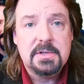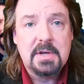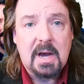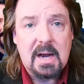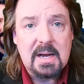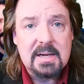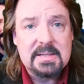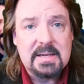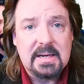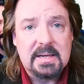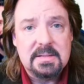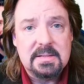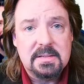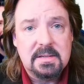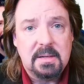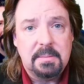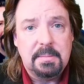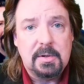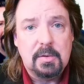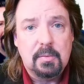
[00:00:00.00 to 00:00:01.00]
contents
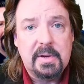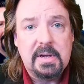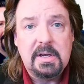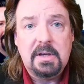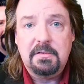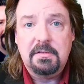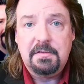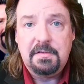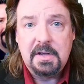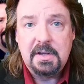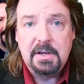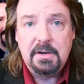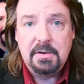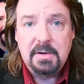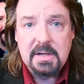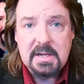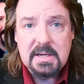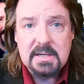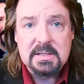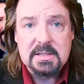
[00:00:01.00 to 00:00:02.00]
can be
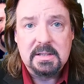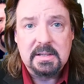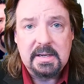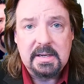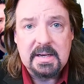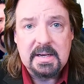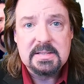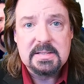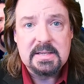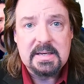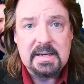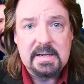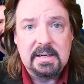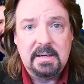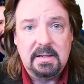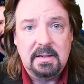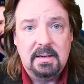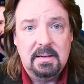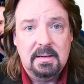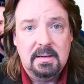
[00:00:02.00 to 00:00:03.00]
reconfigured easily as needed.